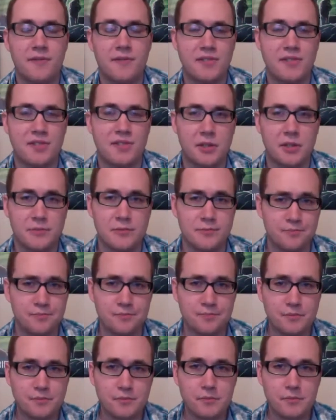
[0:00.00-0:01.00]
And so
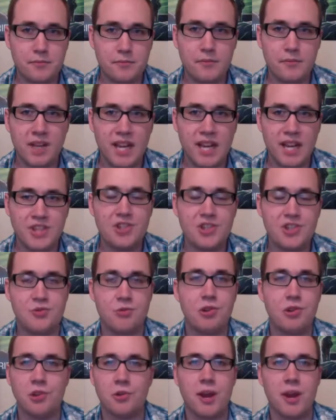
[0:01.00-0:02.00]
it's just
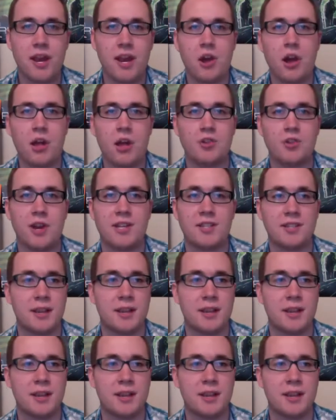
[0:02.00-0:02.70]
really great contrast.